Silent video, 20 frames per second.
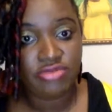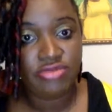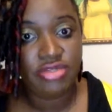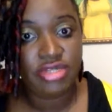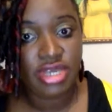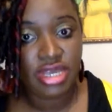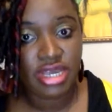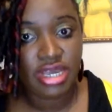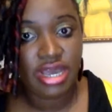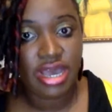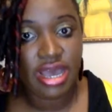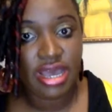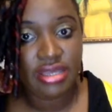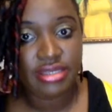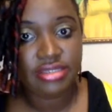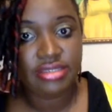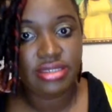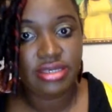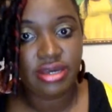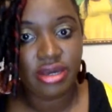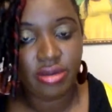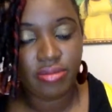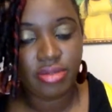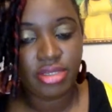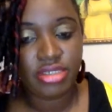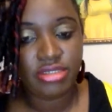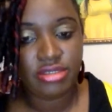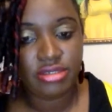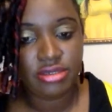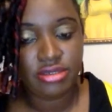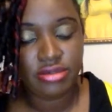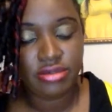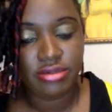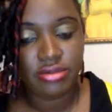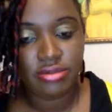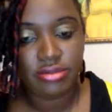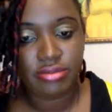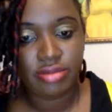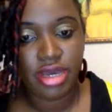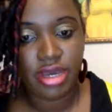day, guys, and God bless you.
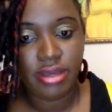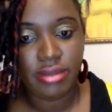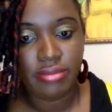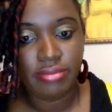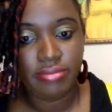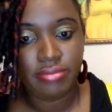Bye.